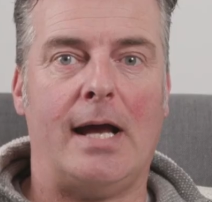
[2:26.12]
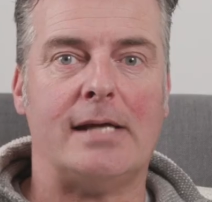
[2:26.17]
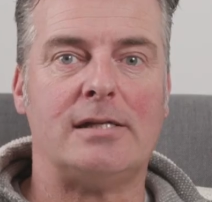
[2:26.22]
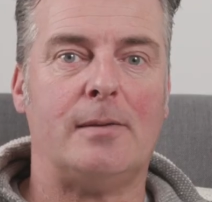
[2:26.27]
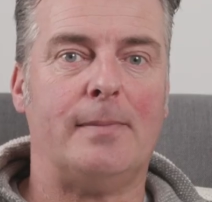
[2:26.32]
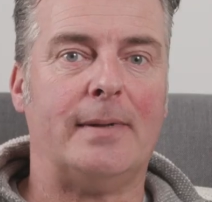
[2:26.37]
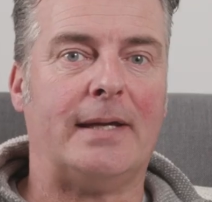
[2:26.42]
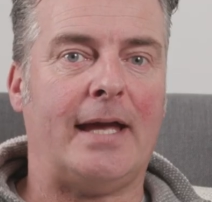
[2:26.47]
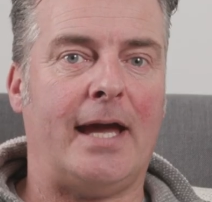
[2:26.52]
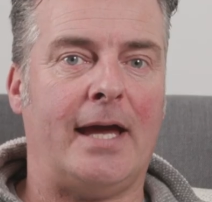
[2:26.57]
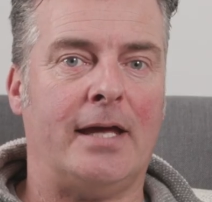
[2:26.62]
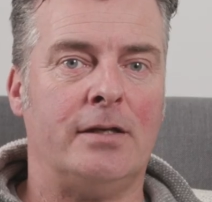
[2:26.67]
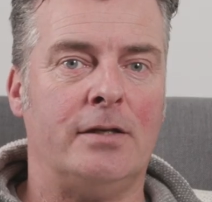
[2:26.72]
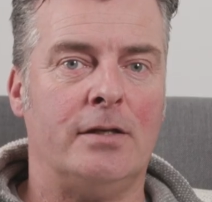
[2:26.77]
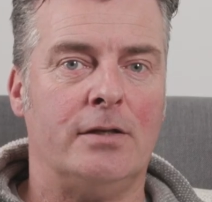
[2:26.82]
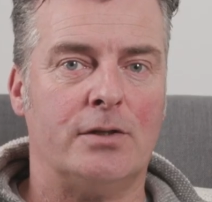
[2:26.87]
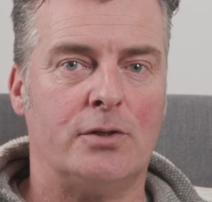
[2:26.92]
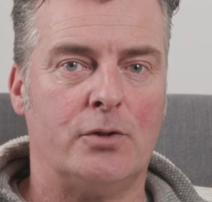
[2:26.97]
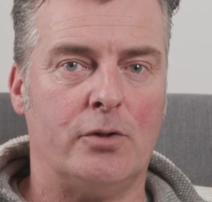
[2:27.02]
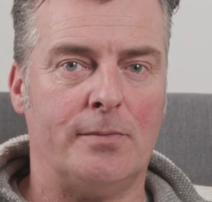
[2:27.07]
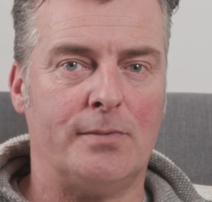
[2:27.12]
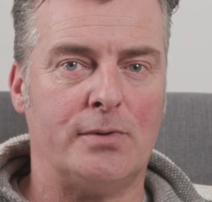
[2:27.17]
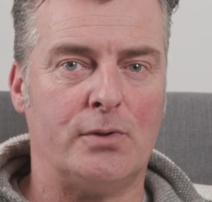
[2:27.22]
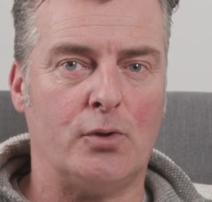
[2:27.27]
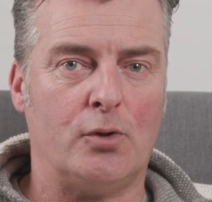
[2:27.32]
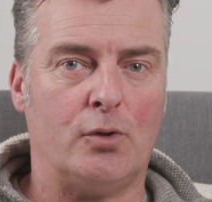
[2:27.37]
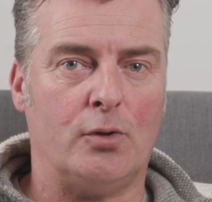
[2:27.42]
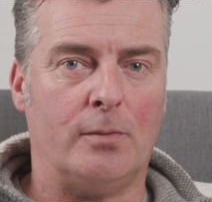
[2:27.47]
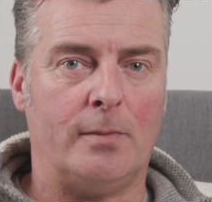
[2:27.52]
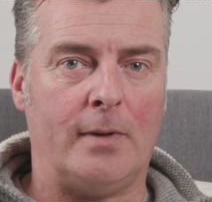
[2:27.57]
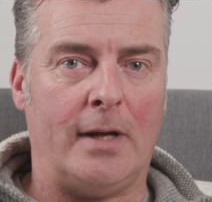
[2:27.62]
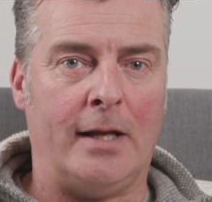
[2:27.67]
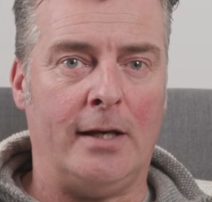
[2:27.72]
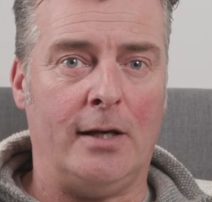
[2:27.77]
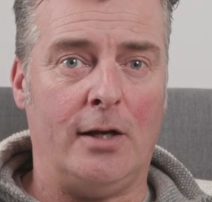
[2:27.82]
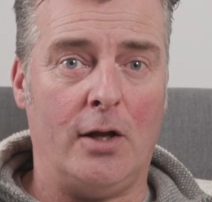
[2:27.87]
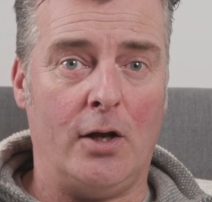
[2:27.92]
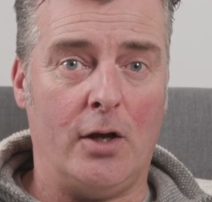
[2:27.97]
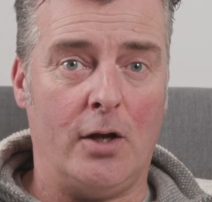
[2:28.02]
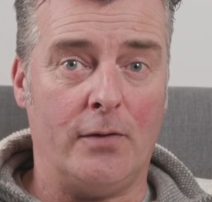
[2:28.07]
As I began to absorb
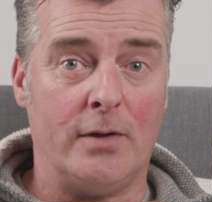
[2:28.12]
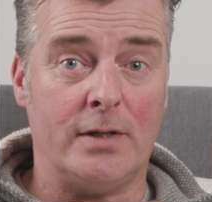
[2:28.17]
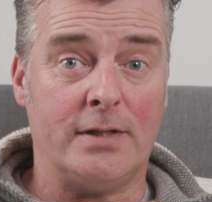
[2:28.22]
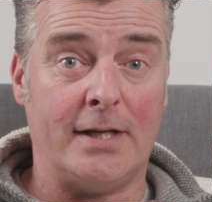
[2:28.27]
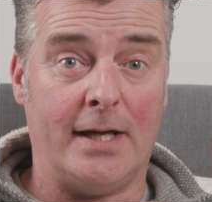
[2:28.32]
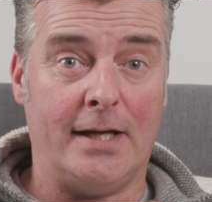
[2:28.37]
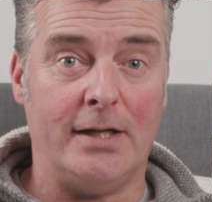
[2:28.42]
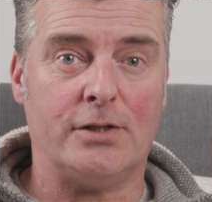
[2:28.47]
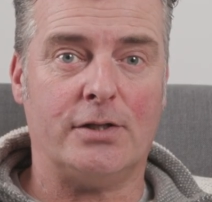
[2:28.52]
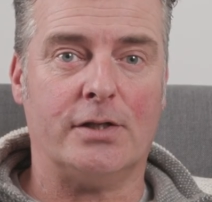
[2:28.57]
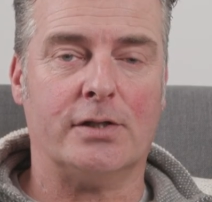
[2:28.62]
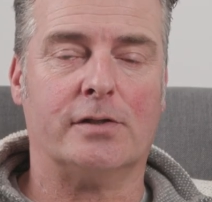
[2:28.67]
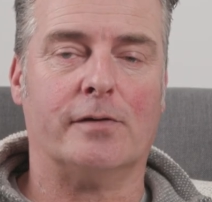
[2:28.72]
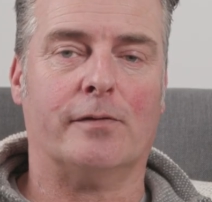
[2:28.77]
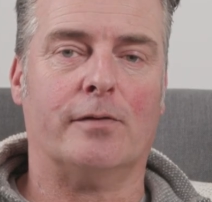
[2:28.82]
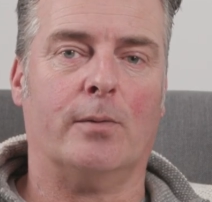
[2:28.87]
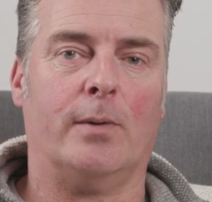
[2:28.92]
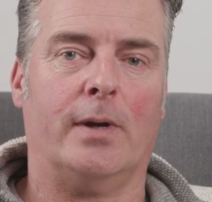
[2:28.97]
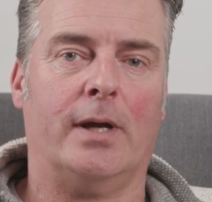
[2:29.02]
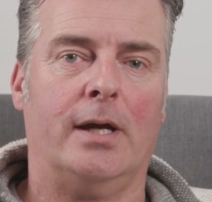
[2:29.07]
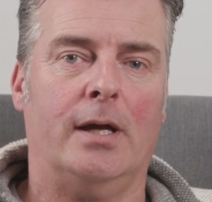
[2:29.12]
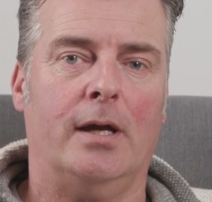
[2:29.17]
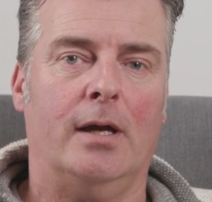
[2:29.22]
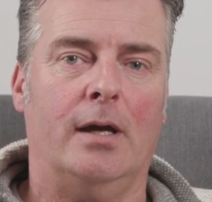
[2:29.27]
and learn the teachings of the Way,